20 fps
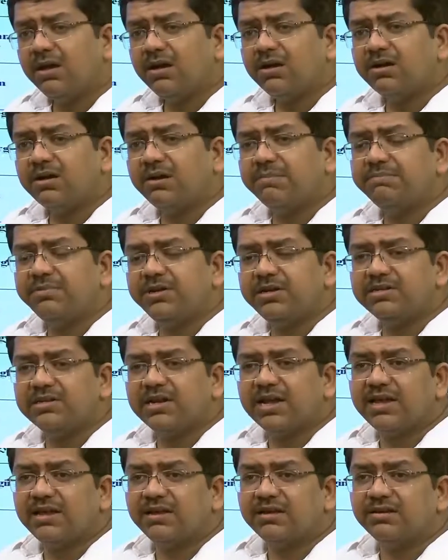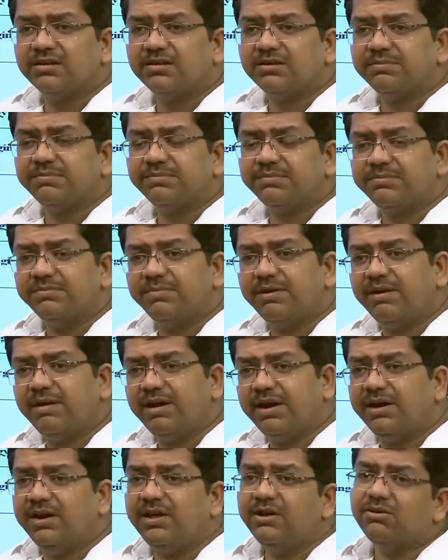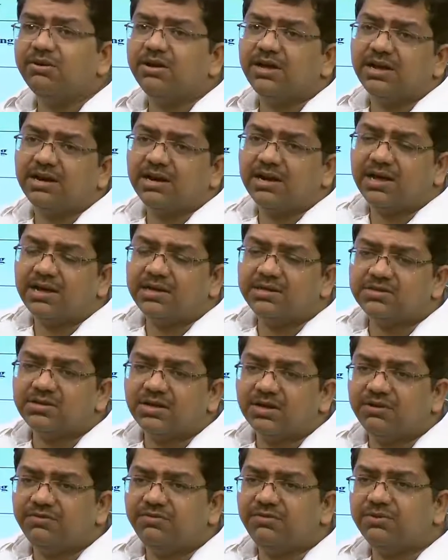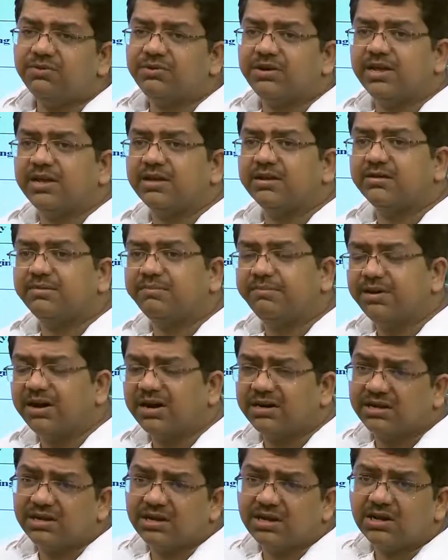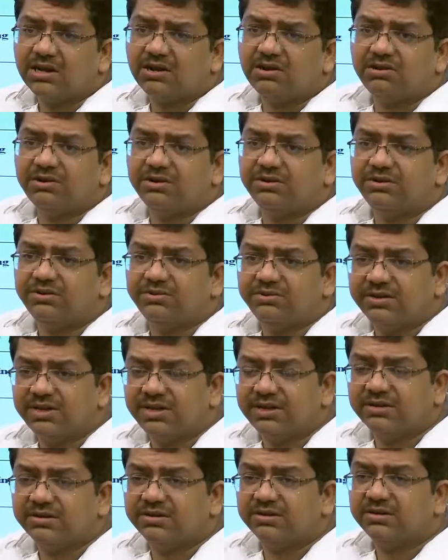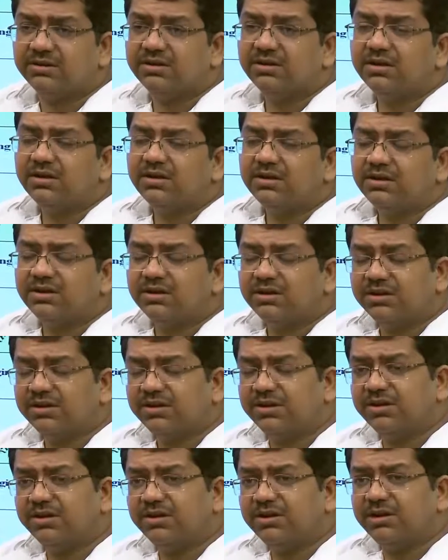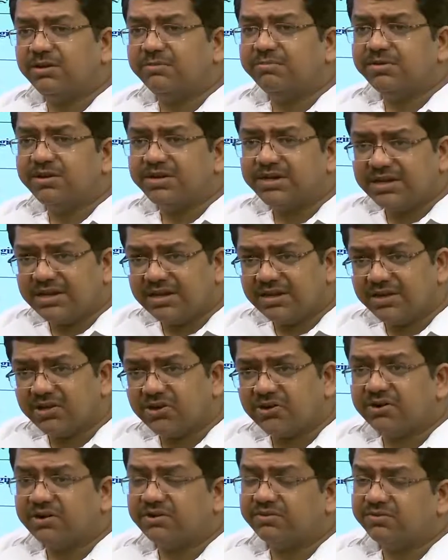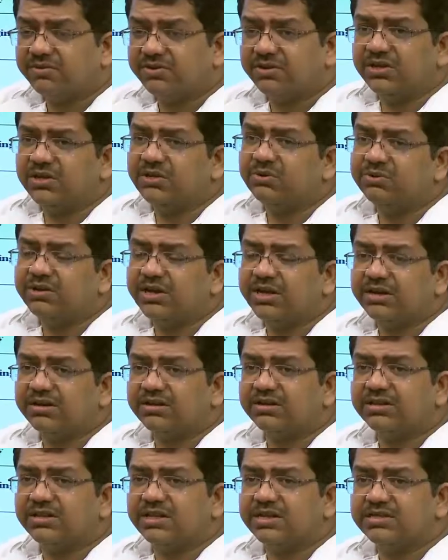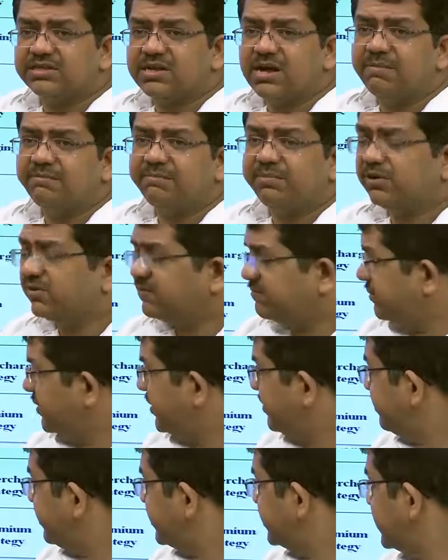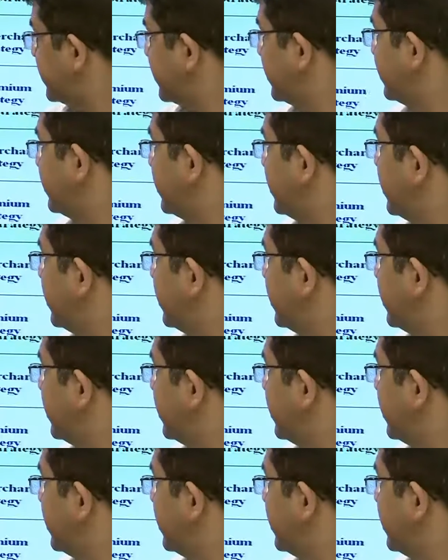companies like Indigo Airlines, or if you take Bata, or you take Liberty, or if you take the example of Big Bazaar,